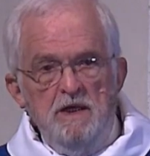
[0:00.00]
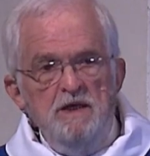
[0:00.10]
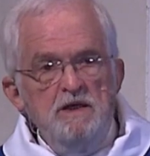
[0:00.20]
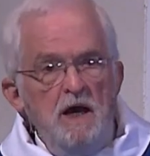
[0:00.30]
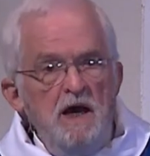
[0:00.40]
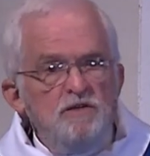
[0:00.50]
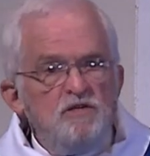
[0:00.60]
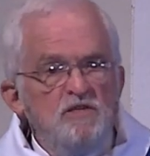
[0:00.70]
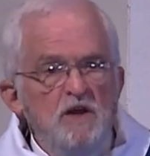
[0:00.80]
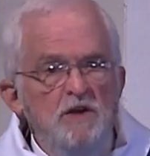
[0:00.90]
God's
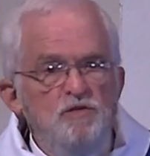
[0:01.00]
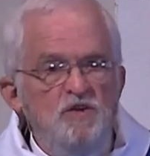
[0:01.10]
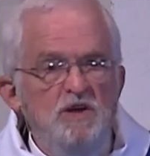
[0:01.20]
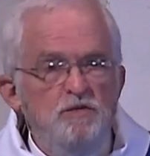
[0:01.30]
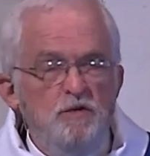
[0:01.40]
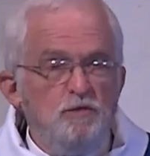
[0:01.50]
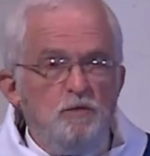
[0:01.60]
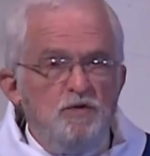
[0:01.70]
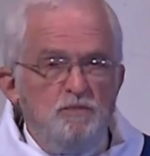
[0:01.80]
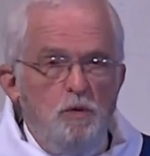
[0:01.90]
Son Jesus
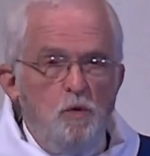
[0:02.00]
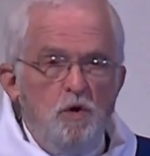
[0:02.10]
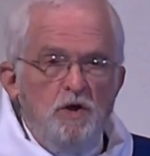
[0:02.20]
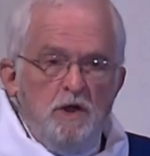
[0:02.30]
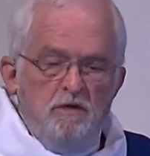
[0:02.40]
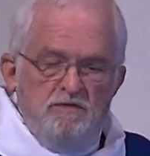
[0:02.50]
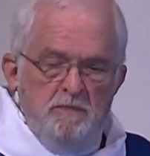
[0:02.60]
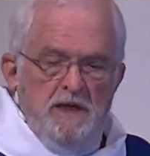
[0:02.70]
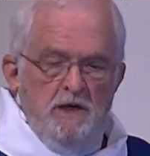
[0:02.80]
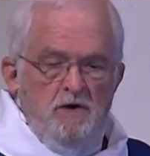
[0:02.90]
was born of
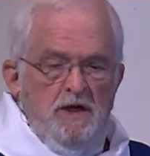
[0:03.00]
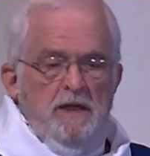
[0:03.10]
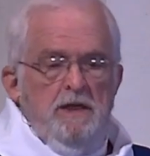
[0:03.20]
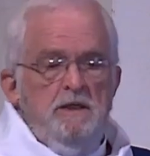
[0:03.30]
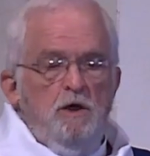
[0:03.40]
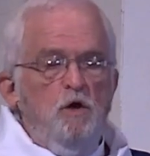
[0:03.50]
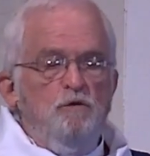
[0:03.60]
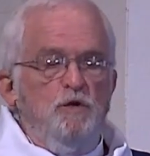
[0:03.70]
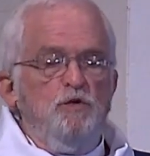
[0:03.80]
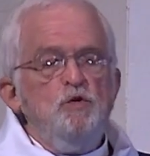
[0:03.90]
Mary
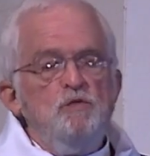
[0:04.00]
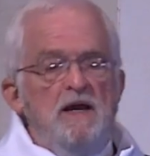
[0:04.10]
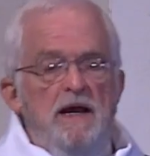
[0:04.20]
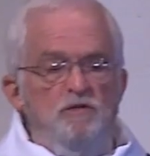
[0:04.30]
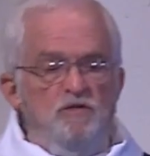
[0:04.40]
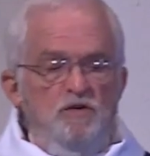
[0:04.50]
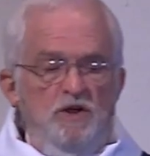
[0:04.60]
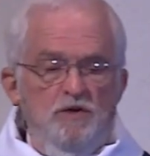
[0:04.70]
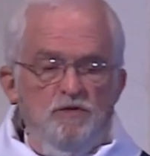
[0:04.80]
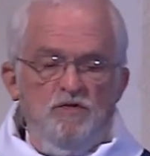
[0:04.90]
over 2,000
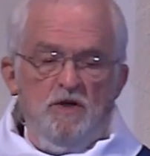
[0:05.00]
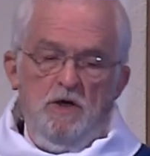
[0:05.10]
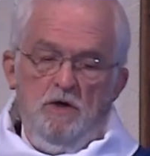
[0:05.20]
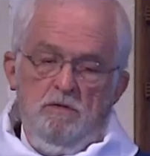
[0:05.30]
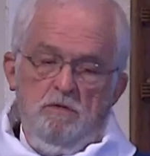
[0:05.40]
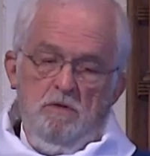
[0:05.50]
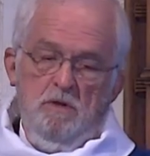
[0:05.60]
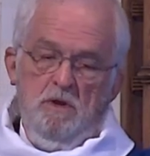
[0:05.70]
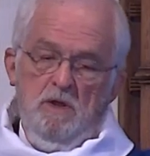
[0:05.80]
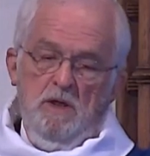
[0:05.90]
years ago.
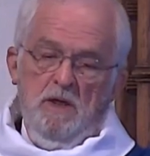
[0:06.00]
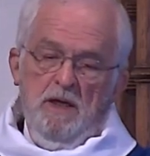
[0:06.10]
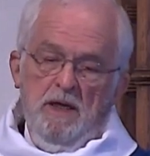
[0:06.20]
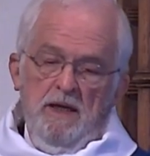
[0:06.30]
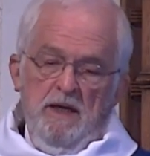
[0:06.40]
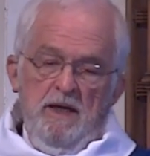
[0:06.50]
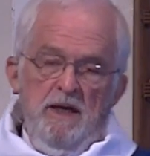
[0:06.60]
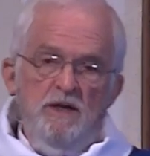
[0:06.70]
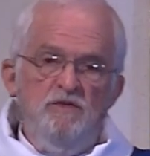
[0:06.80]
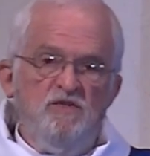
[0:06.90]

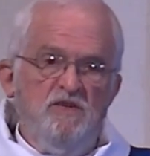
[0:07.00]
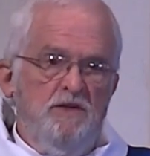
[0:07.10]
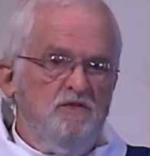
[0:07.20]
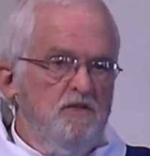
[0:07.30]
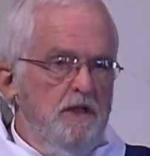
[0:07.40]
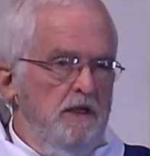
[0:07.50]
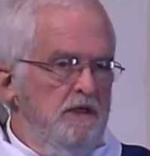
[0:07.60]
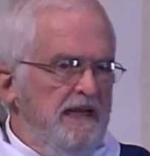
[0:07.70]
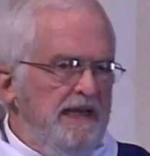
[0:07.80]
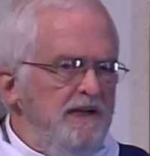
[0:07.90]
And since then,
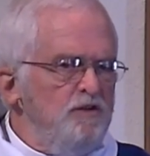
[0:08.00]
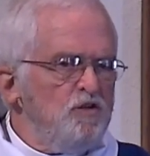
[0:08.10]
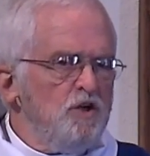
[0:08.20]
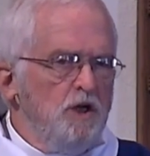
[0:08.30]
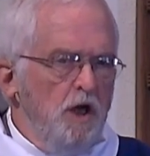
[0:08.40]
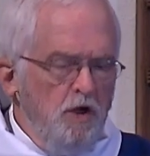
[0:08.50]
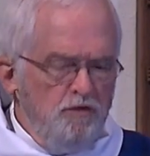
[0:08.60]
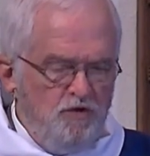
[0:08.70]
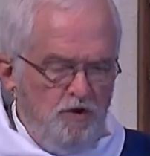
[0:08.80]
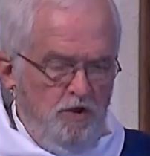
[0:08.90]
each
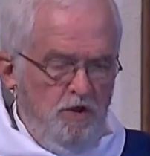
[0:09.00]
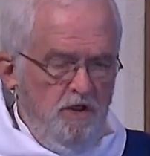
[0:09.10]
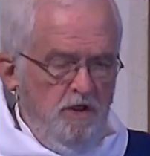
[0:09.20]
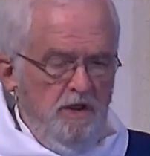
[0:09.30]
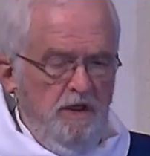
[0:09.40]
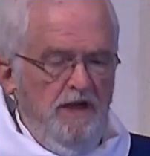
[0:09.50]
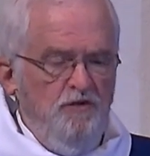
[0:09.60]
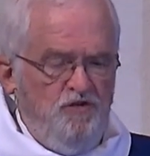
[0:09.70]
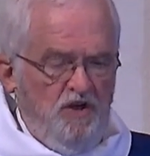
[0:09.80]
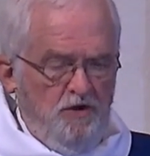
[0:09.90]
culture and
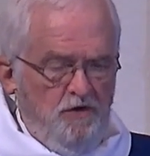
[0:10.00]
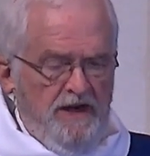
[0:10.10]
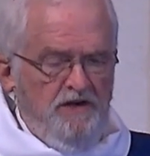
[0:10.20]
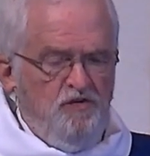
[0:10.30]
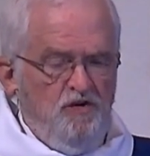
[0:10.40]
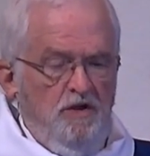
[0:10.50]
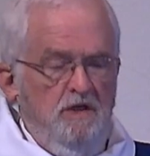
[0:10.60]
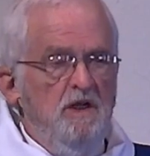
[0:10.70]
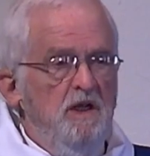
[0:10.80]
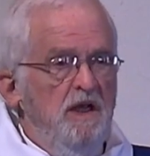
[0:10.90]
generation
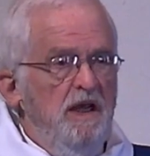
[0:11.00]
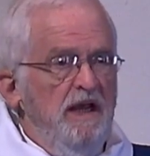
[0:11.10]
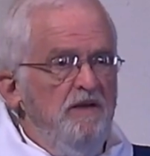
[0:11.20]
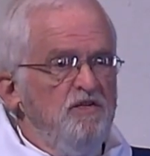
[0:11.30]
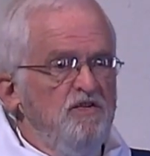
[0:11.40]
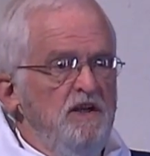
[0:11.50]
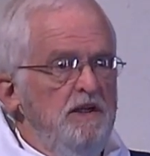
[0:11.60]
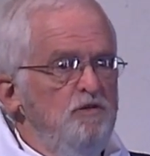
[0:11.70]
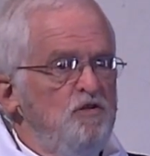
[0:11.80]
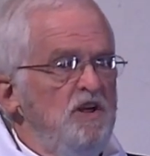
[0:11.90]
has
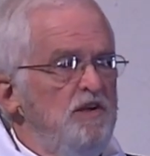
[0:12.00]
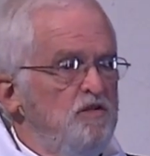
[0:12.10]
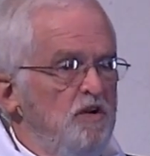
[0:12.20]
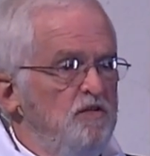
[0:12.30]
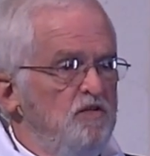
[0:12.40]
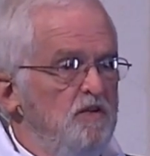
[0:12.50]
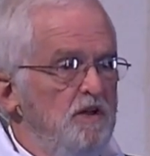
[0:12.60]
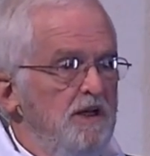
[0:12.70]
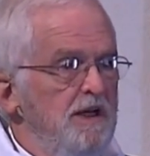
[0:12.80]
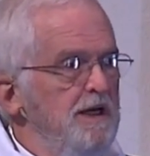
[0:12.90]
seen Jesus
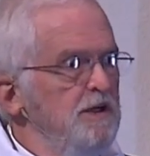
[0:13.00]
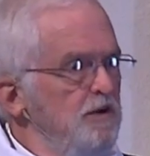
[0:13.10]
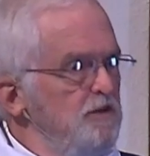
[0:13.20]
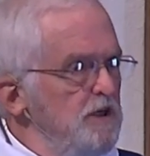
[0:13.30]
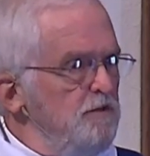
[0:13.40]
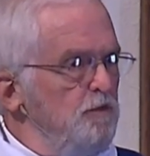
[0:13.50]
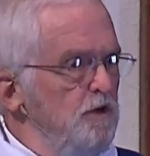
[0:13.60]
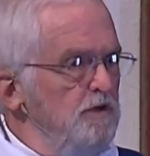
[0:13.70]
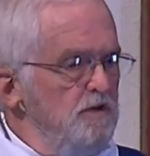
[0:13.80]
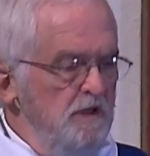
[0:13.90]
in a
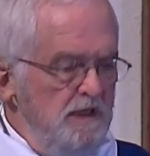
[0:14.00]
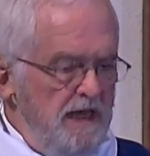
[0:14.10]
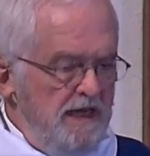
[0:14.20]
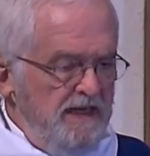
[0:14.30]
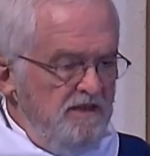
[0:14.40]
different light.